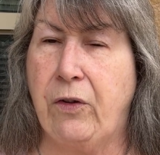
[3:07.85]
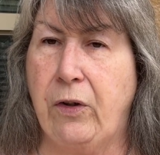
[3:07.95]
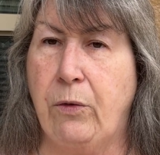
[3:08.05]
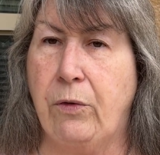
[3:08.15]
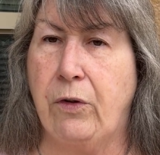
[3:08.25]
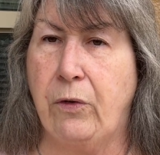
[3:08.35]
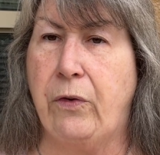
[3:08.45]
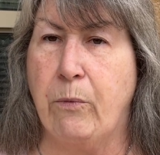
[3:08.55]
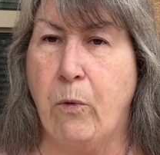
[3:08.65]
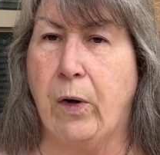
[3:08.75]
to do
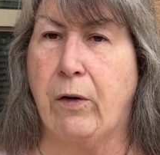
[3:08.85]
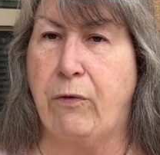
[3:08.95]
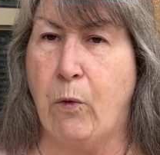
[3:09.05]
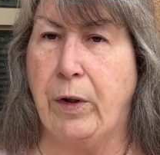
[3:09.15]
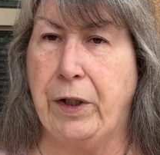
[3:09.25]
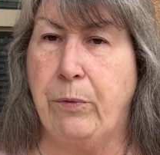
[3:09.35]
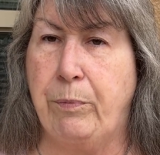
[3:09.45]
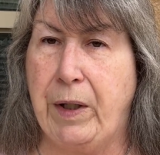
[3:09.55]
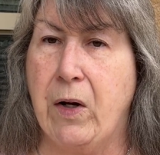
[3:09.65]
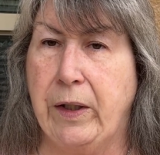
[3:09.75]
some work for you
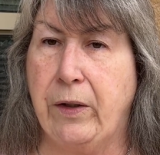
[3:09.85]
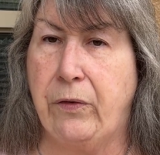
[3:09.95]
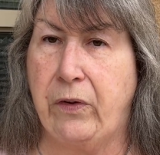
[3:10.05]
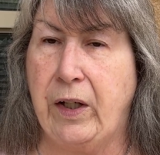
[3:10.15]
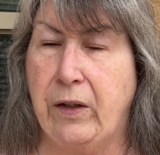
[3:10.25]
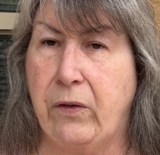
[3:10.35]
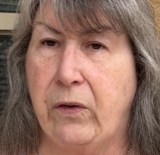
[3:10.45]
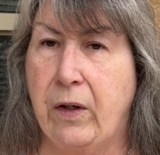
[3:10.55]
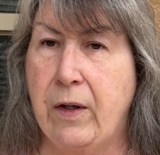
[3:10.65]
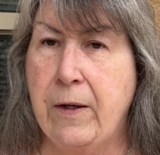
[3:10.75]
behind the scenes.